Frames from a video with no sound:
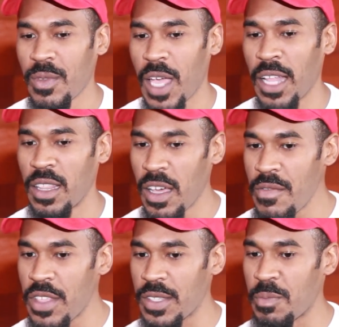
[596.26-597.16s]
I
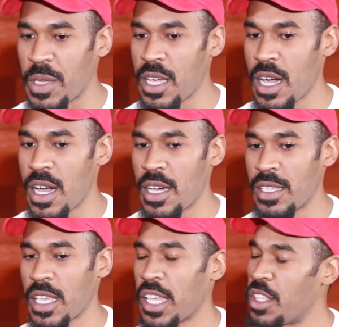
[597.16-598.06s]
love this
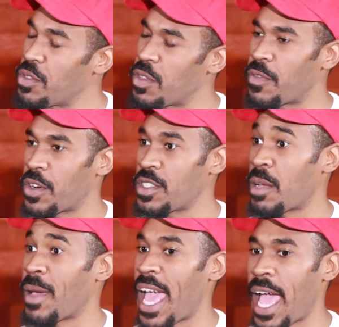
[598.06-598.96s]
because this is the first
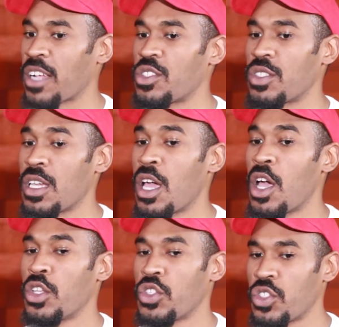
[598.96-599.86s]
time I actually
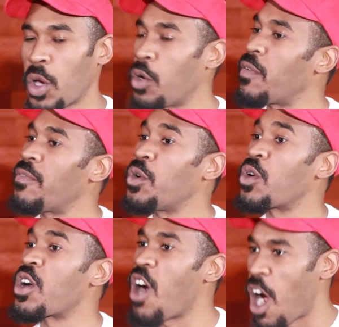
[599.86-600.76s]
sewed a
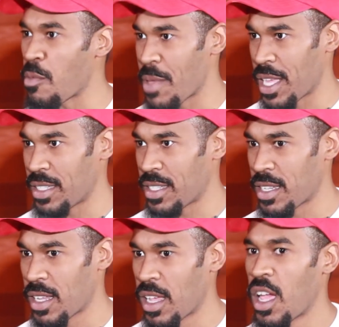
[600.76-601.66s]
full garment
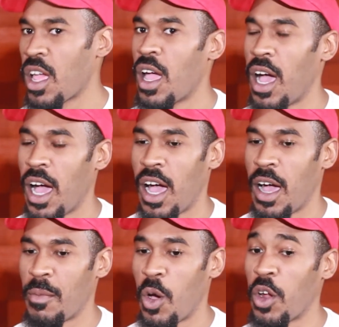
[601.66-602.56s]

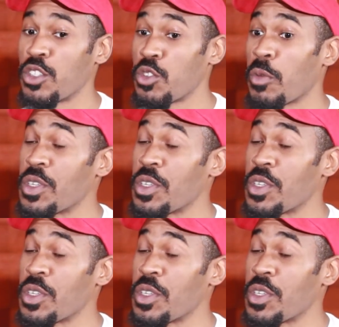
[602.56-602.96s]
on a sewing